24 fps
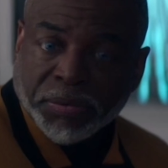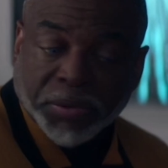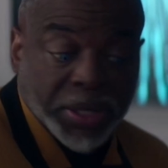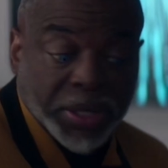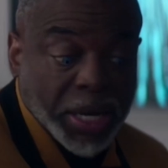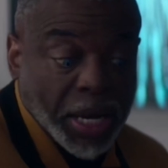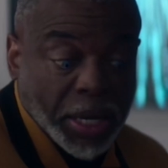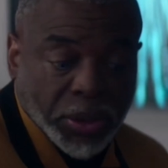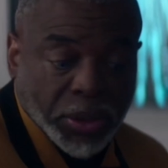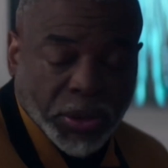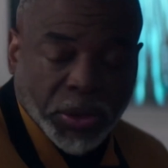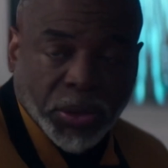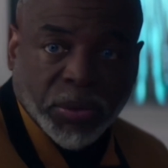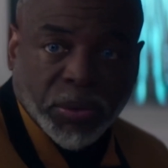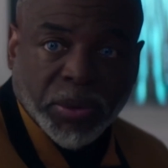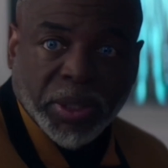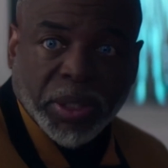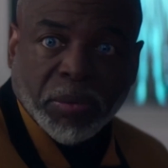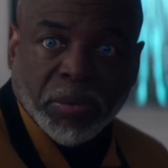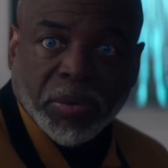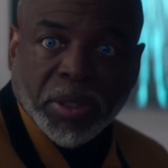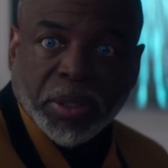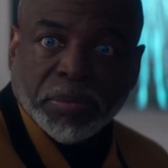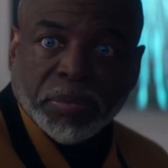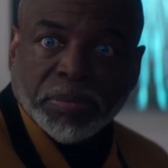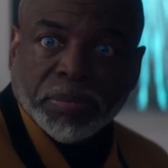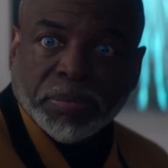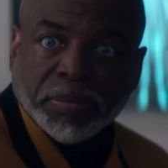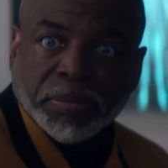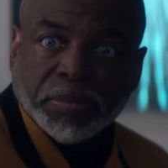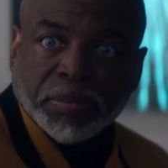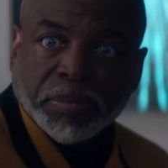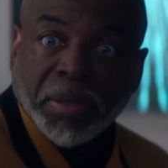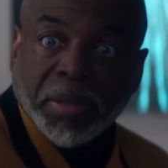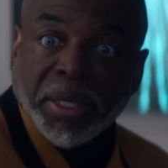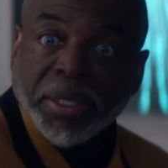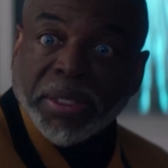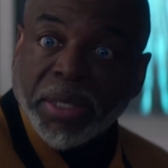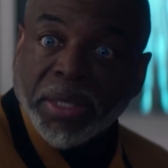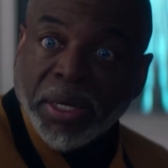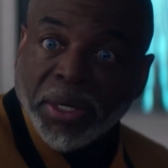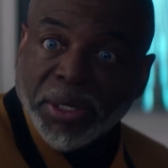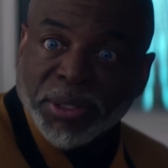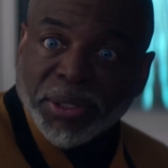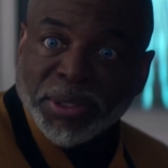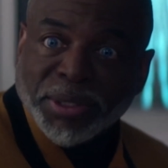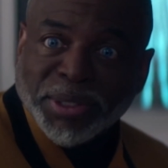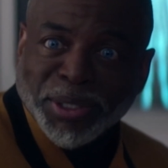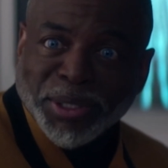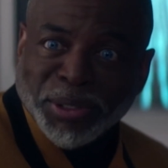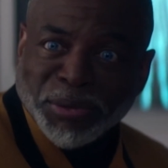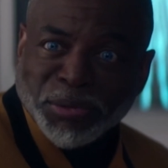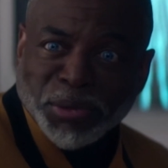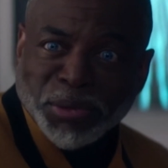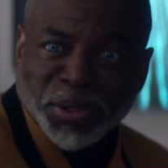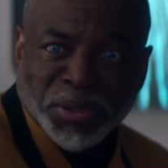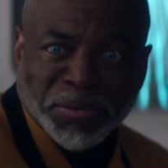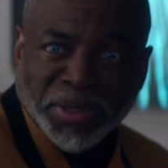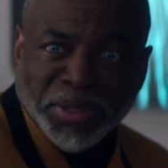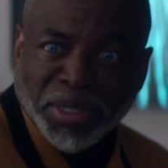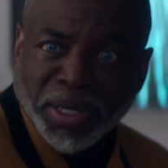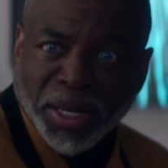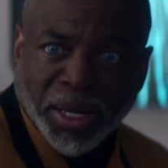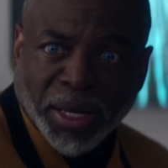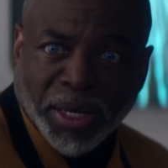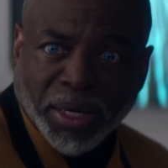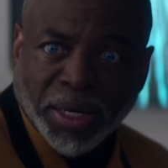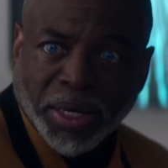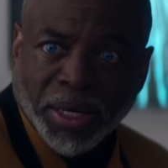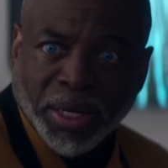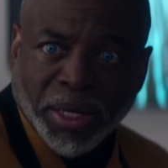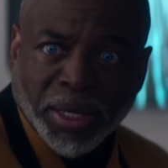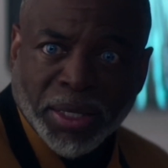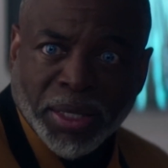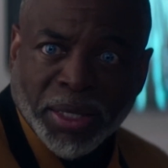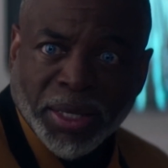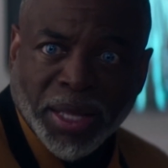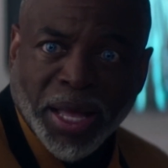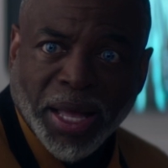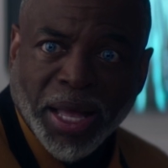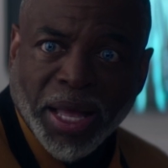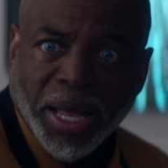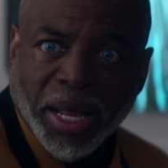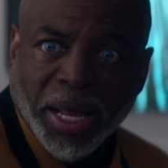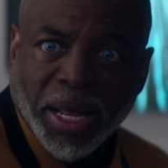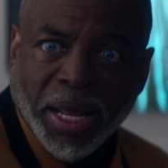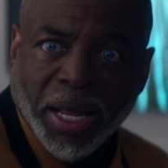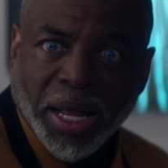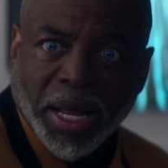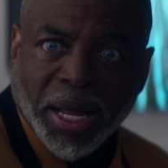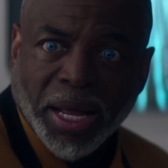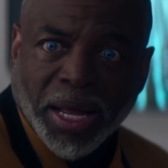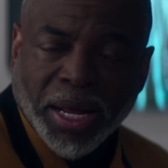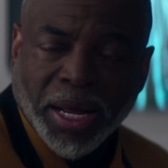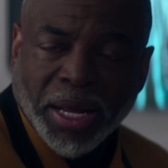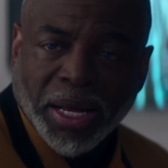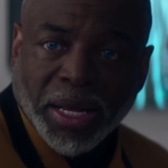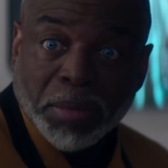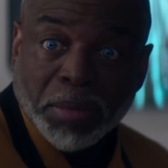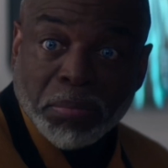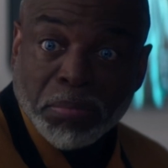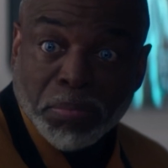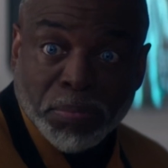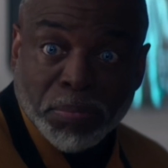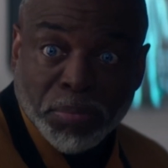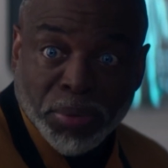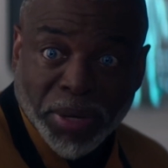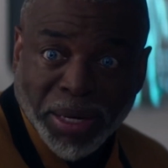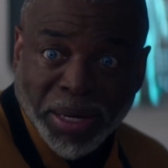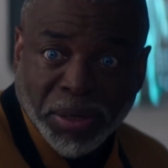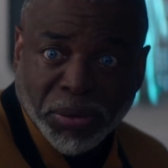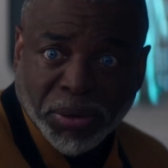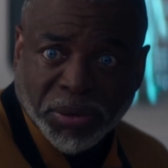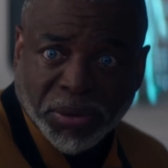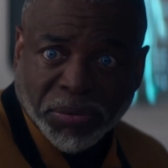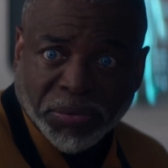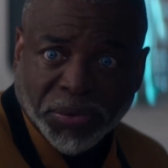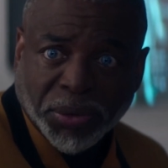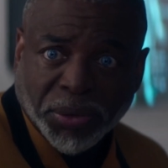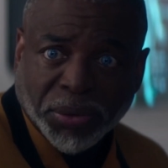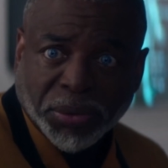of Geordi LaForge for Star Trek: Picard. It's hardly surprising that Burton would want that